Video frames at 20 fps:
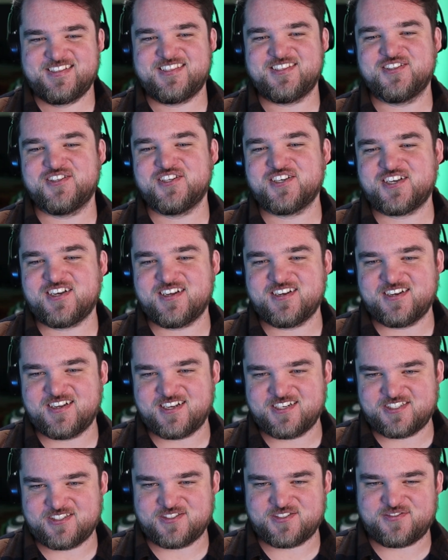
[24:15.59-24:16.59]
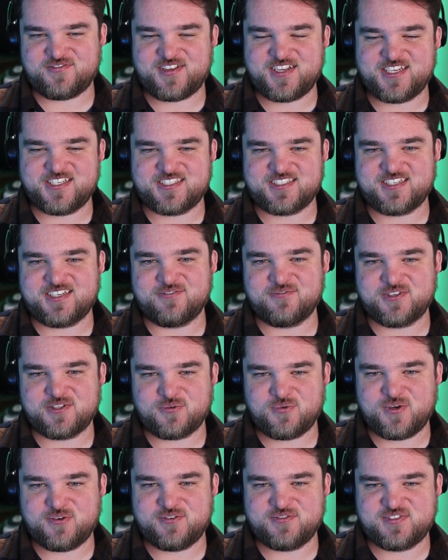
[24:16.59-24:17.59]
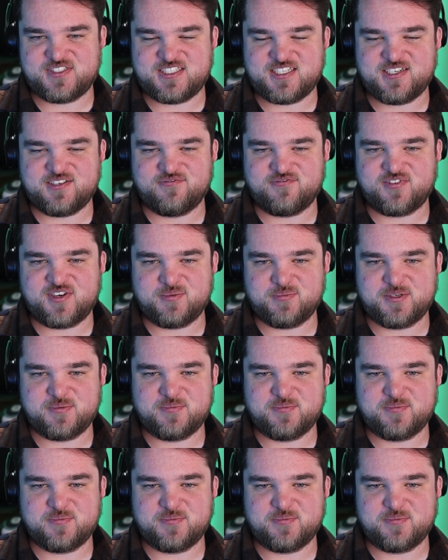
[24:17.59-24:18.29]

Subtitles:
The look on Nacho's face, and with what we've seen from